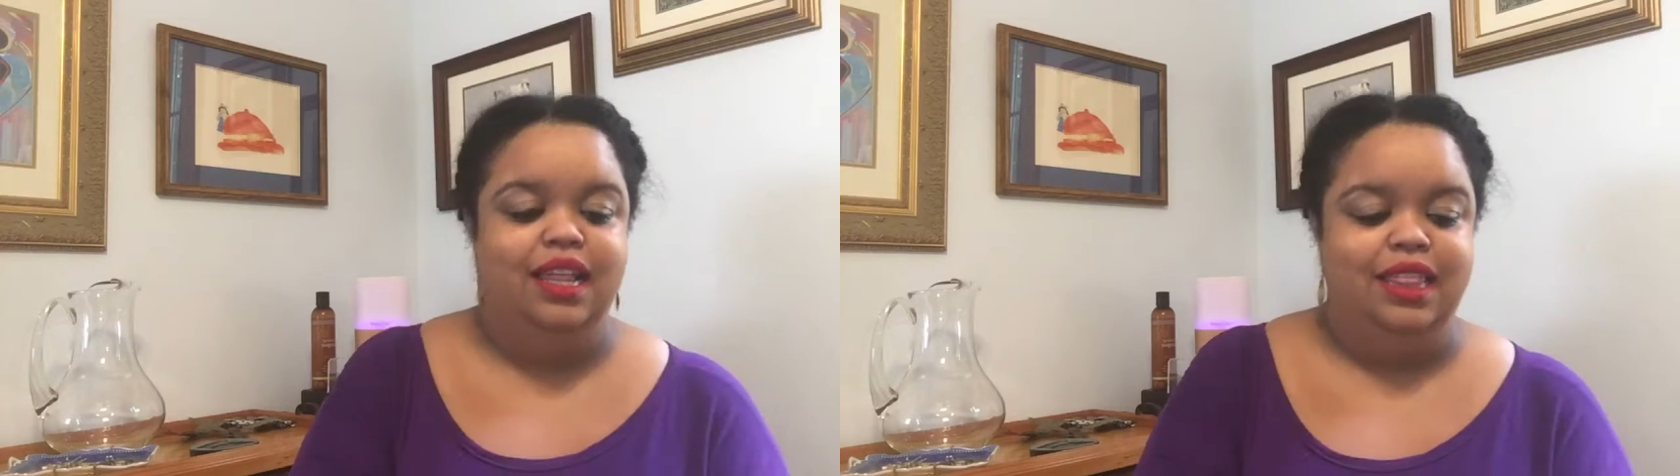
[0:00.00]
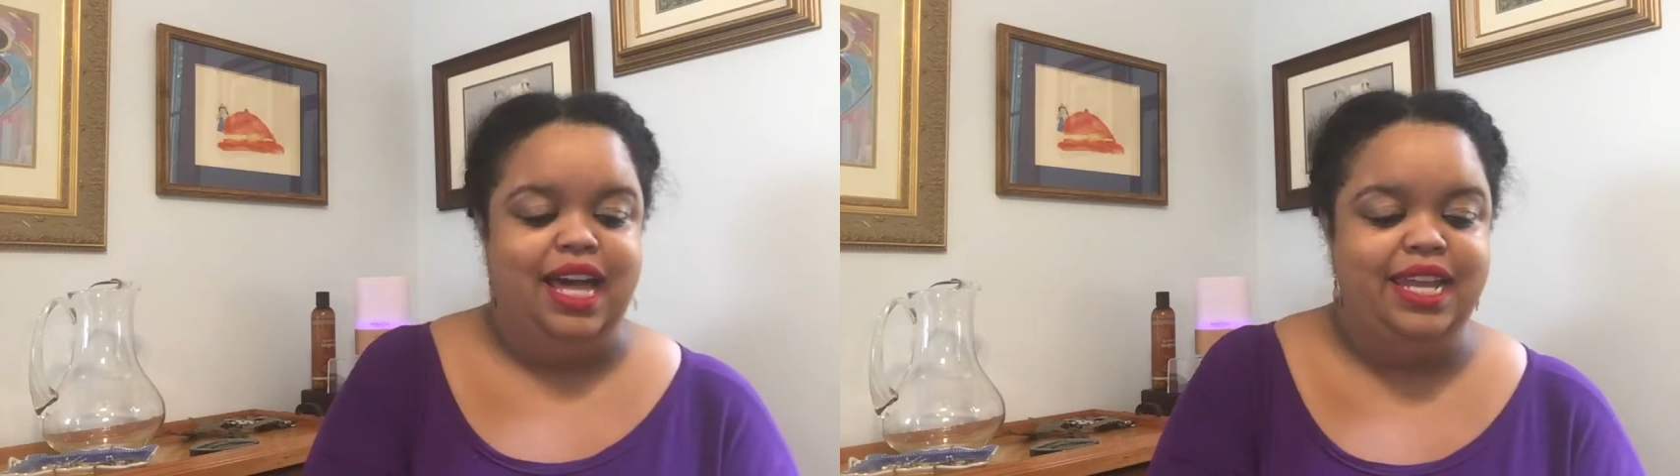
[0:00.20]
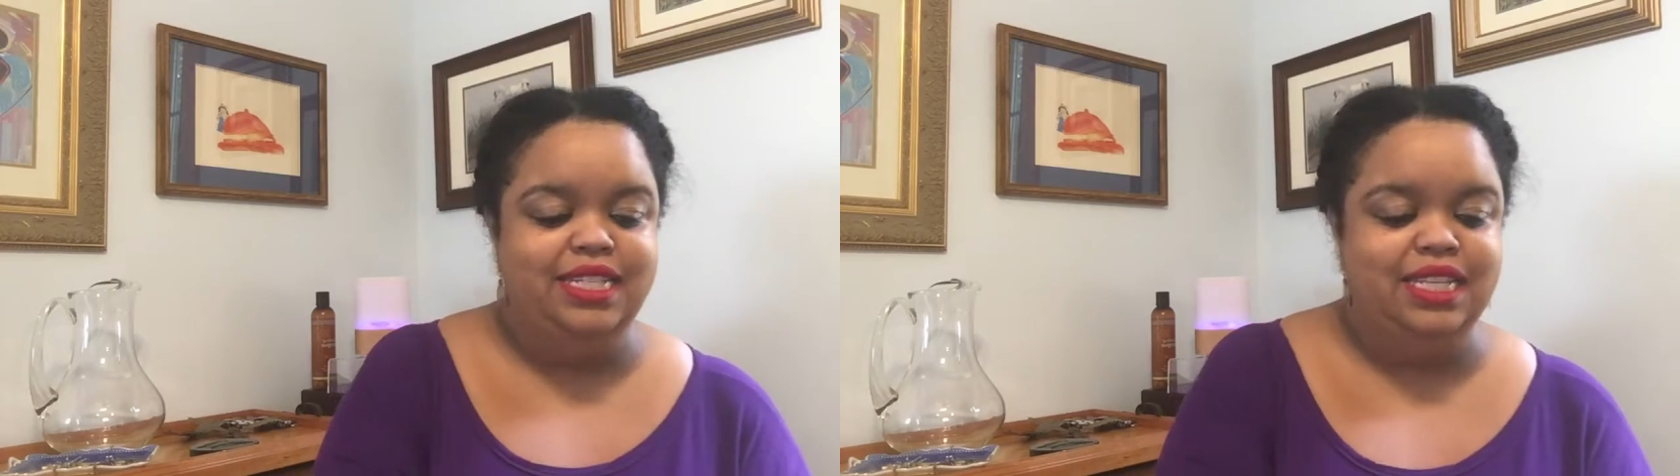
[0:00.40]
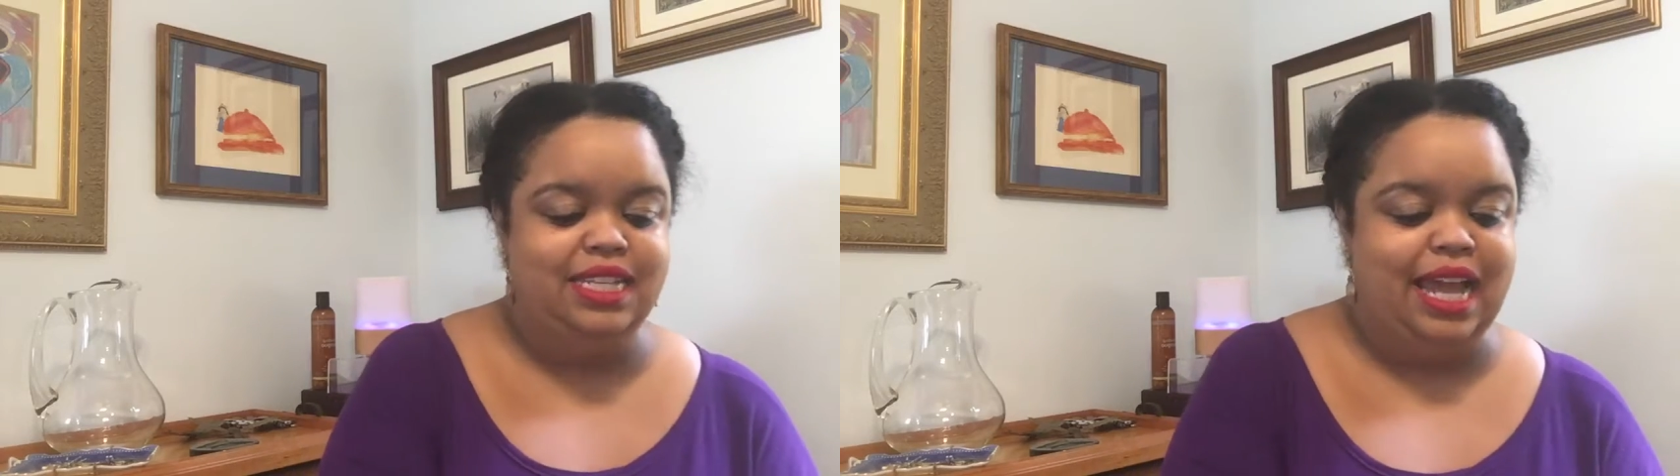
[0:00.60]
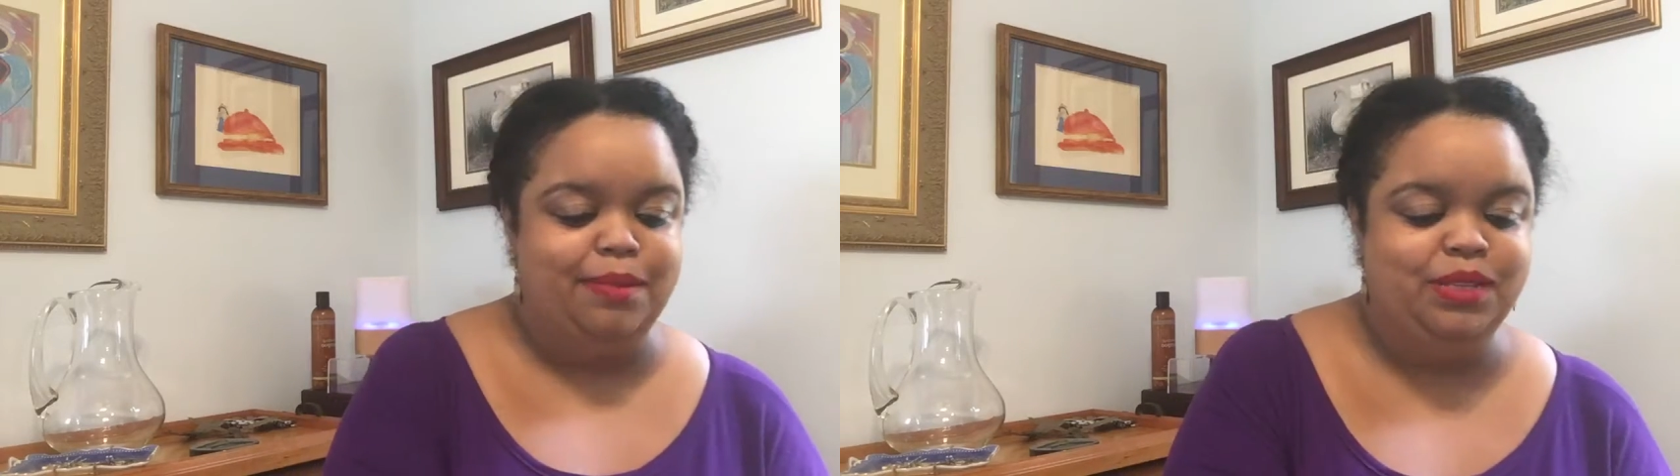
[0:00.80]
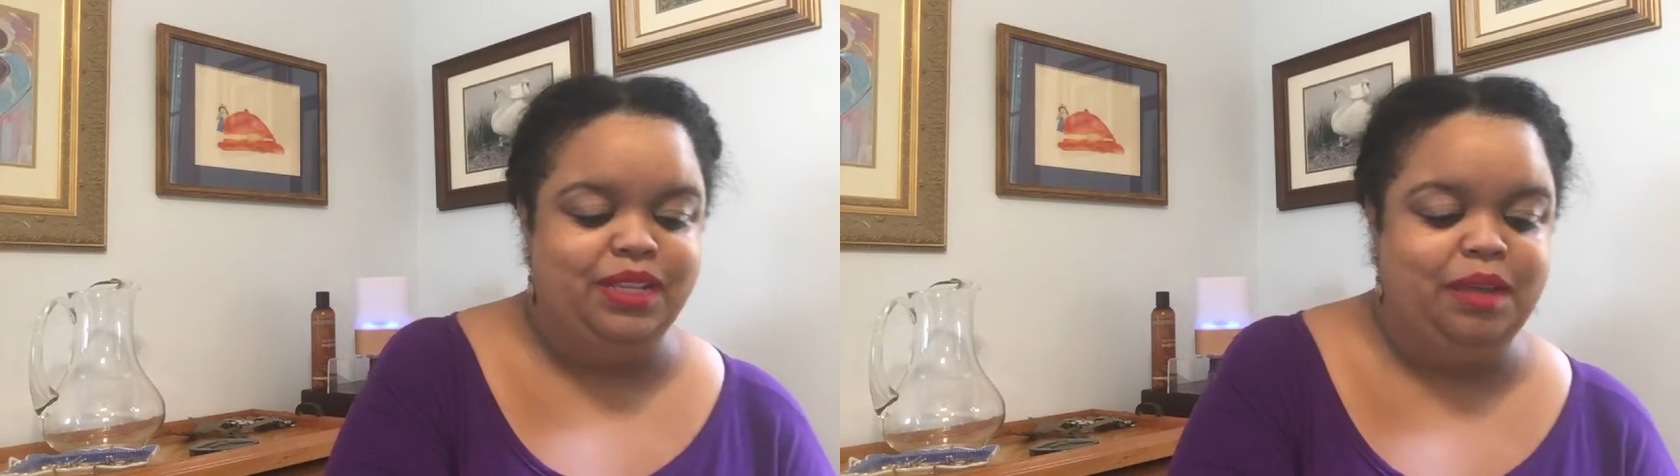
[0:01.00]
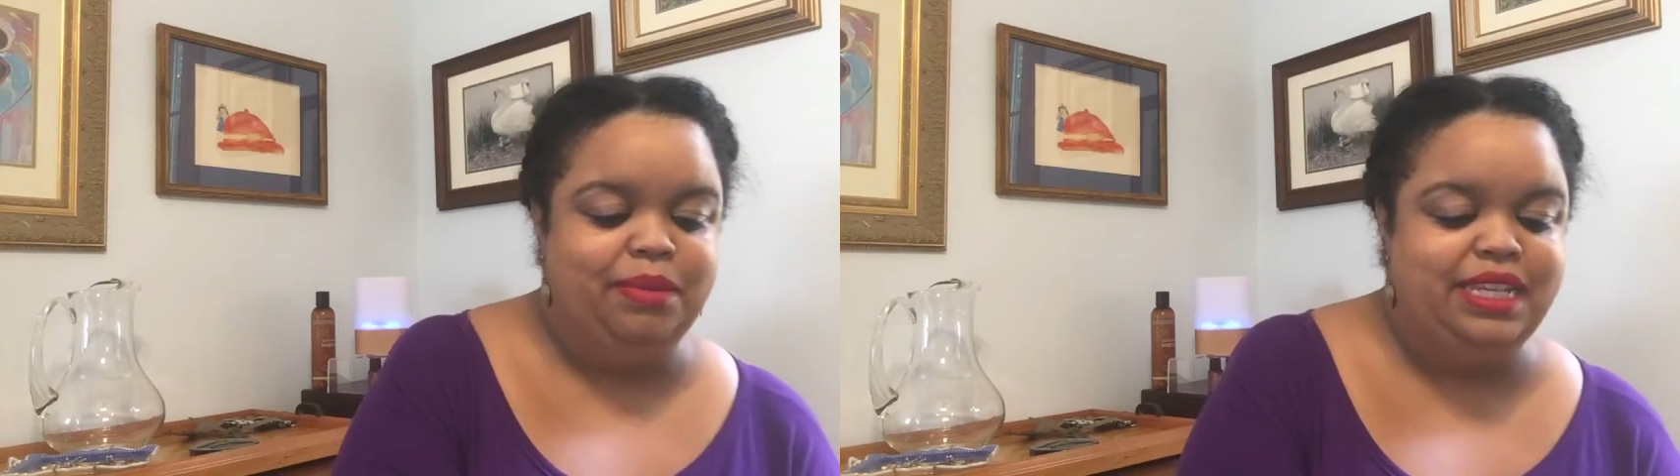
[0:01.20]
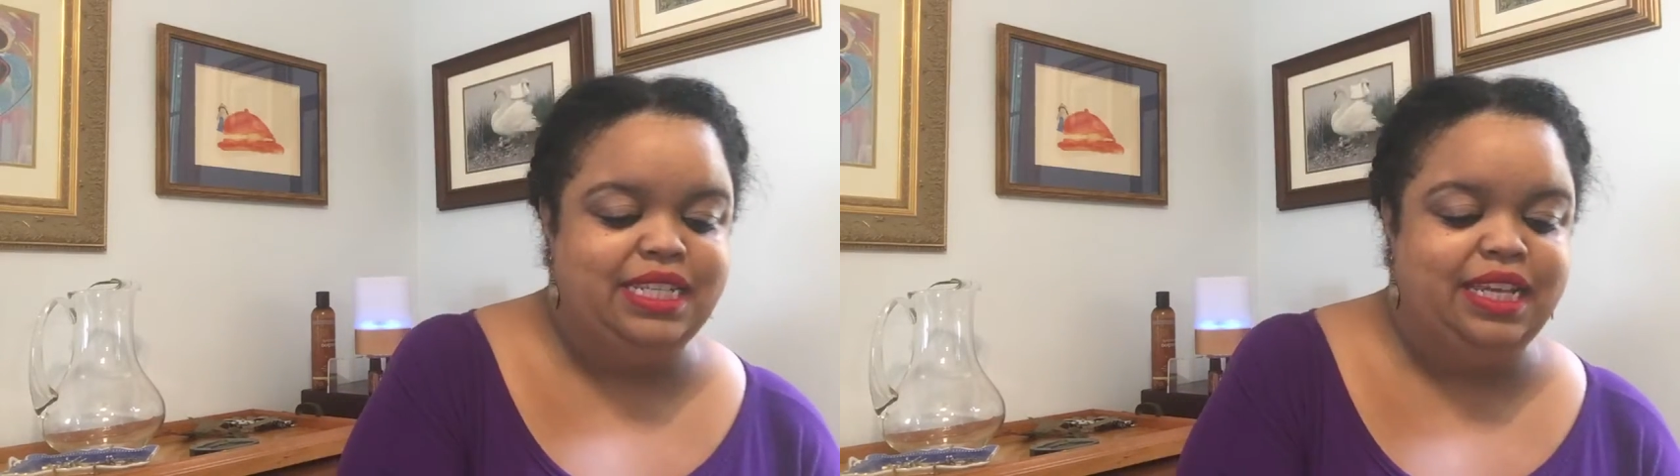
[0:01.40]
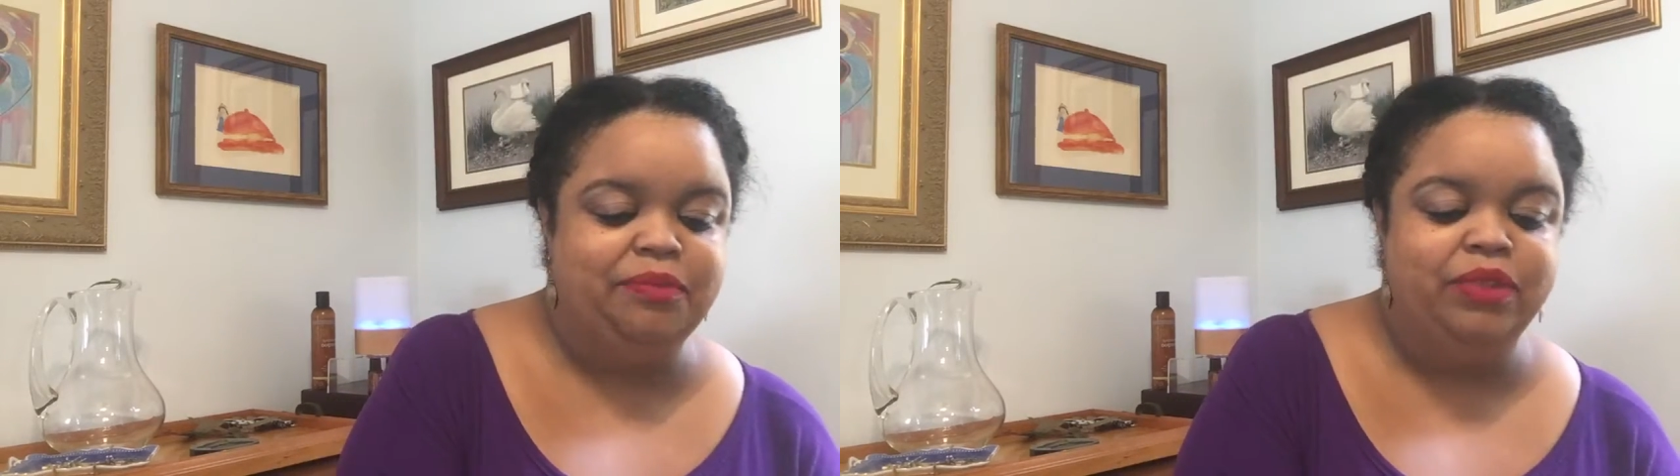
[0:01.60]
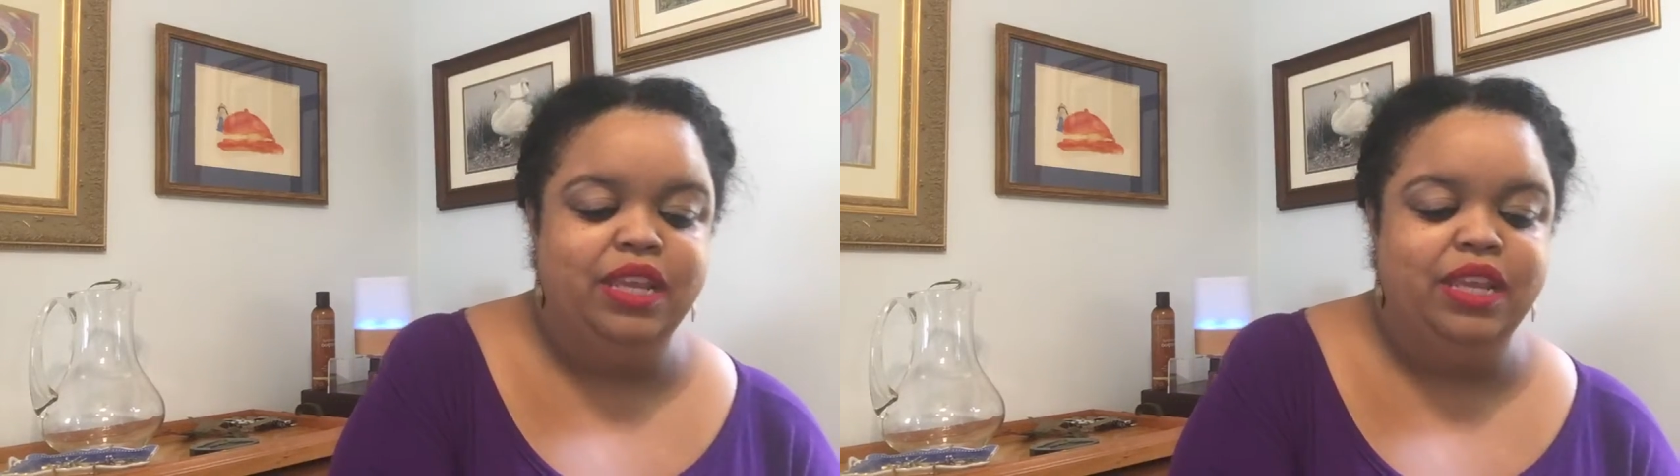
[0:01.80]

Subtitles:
That is just absolutely amazing.